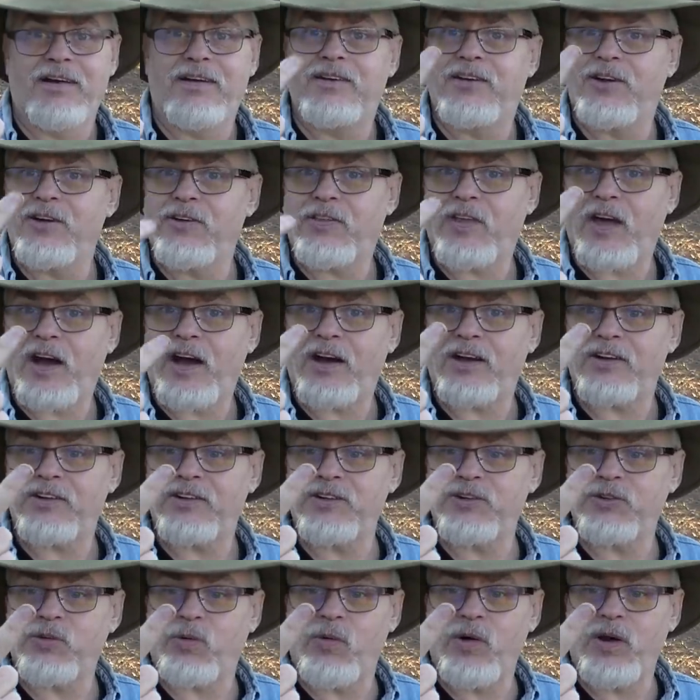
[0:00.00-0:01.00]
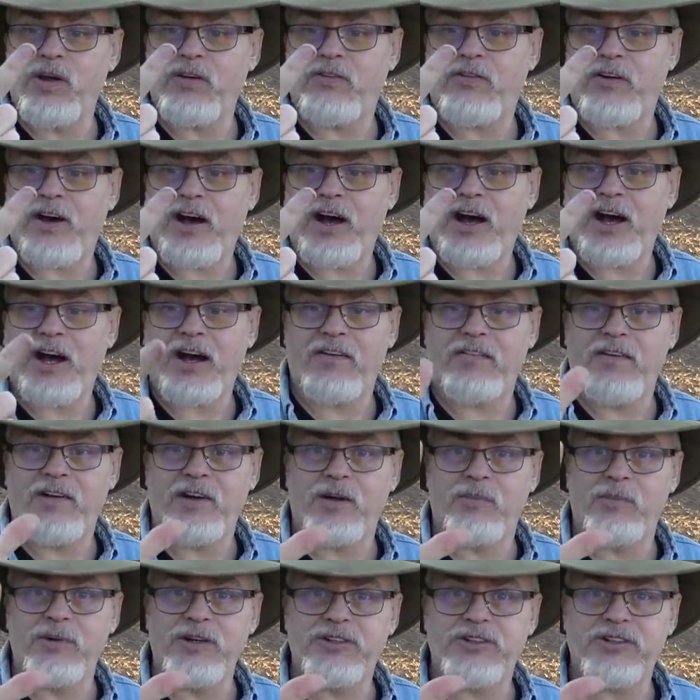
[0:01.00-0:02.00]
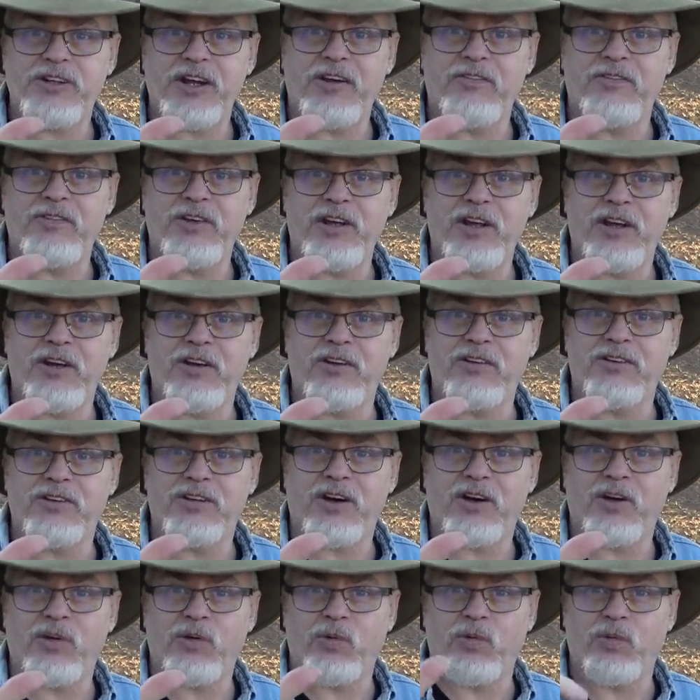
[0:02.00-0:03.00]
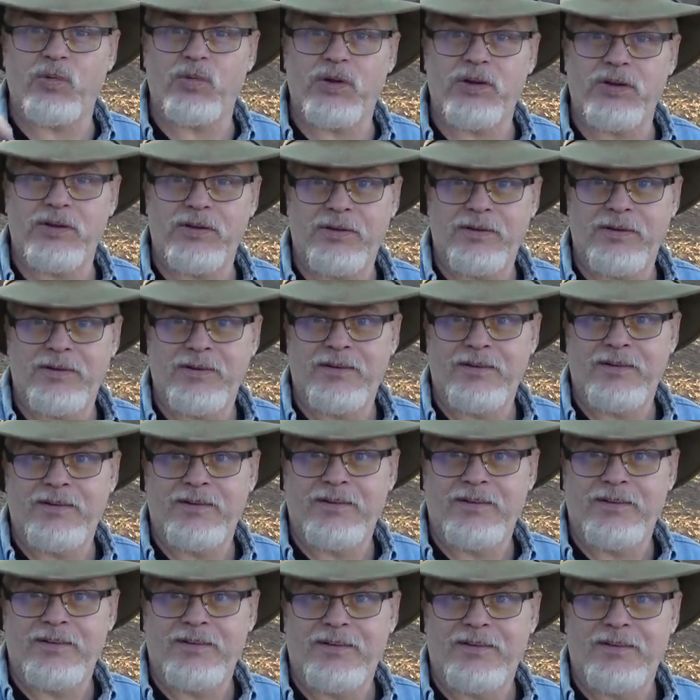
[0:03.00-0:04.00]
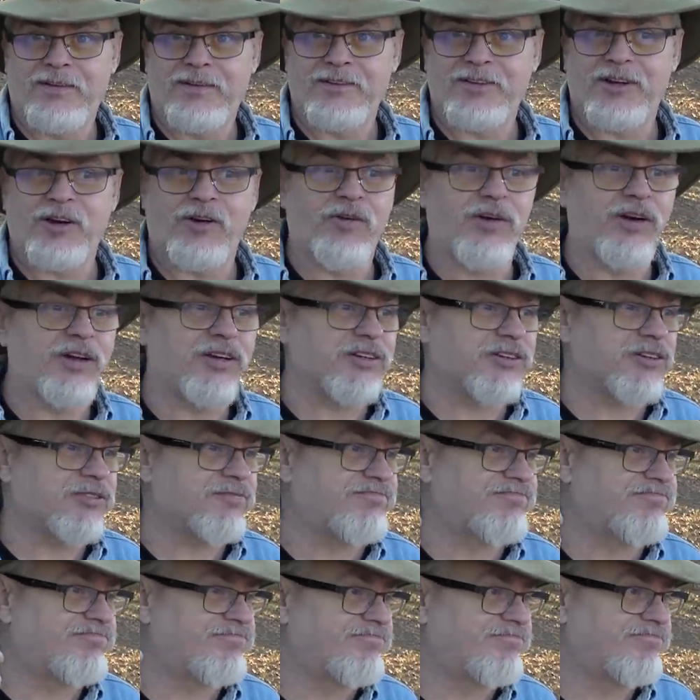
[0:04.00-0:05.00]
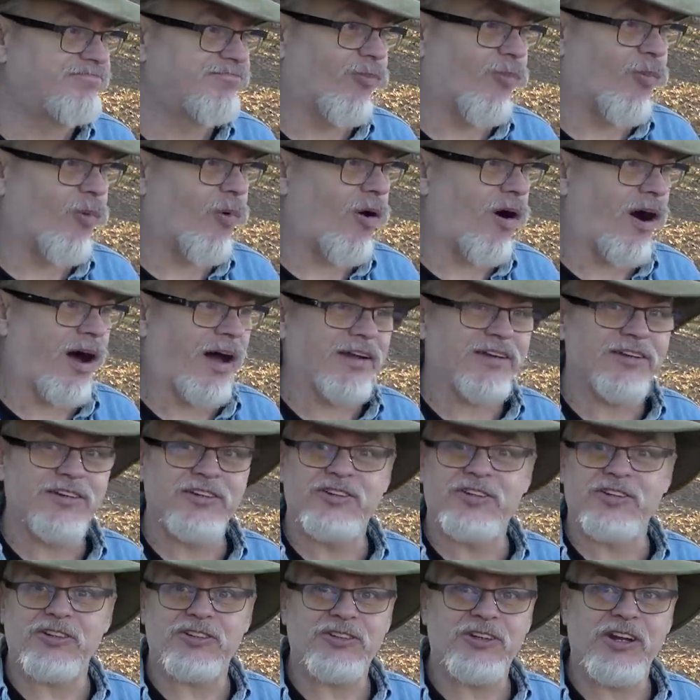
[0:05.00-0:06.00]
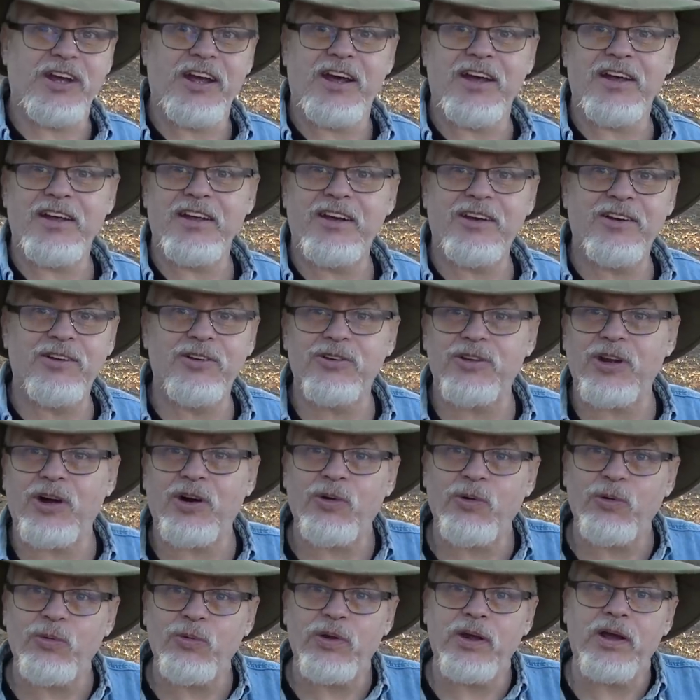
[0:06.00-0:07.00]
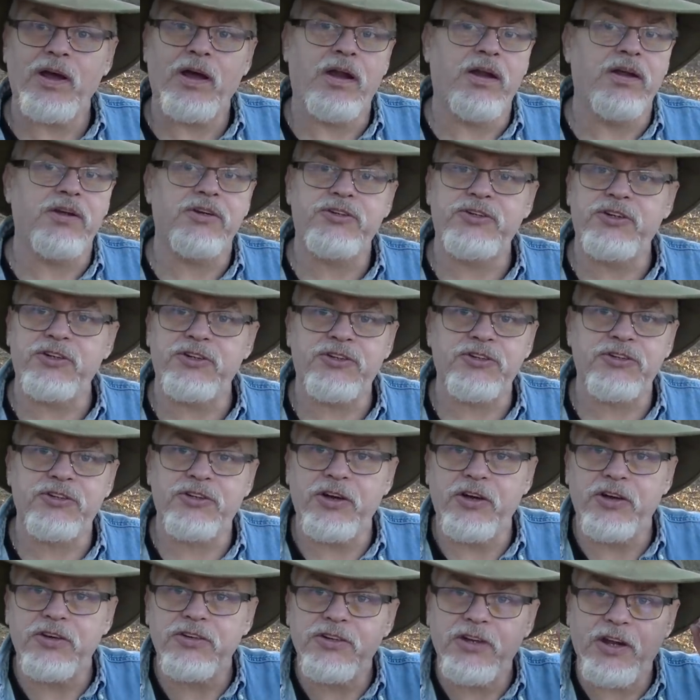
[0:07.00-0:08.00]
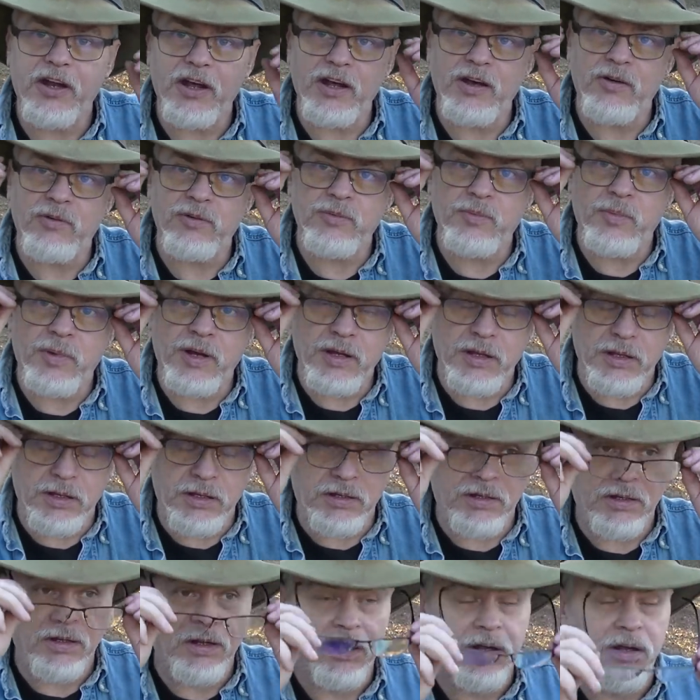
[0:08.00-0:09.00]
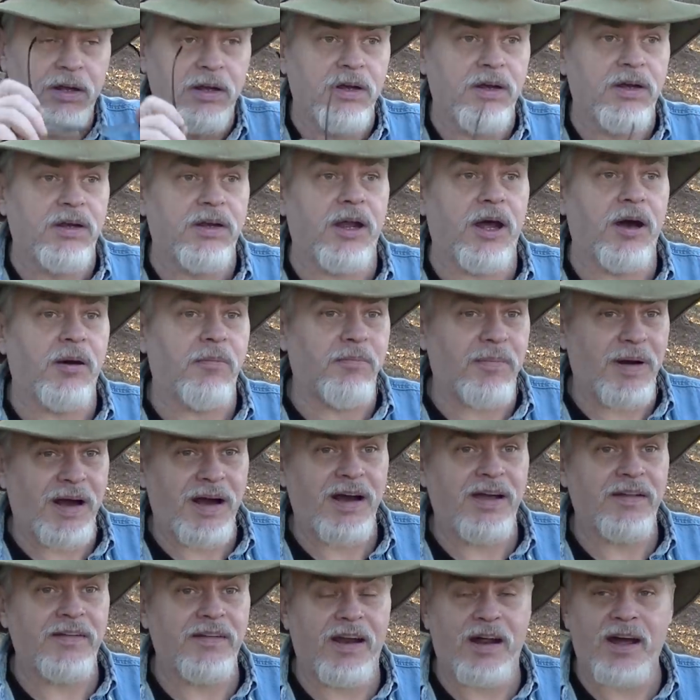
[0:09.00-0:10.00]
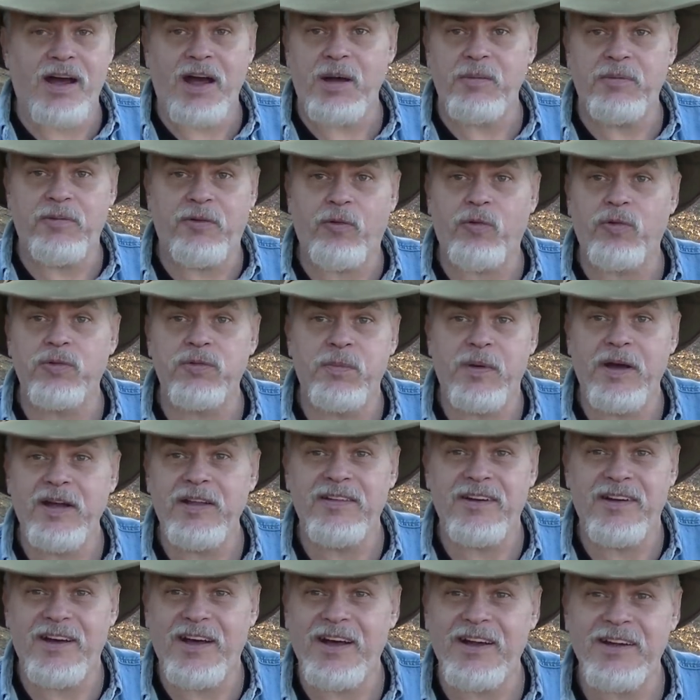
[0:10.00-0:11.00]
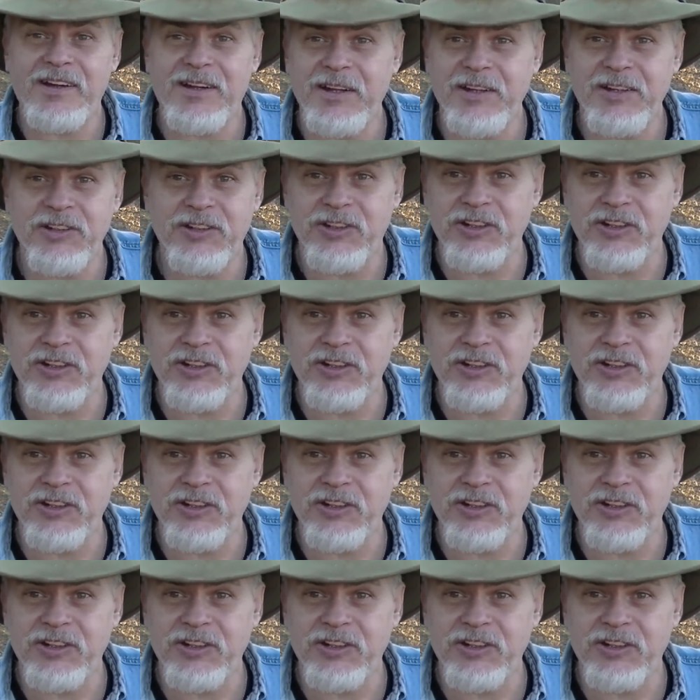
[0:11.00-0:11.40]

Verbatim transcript: two thousand twenty-five, it'll be seventy years old. So it's what, sixty-eight years old, and it's just as good as the day it was made. Now mine that I had before was made in the nineteen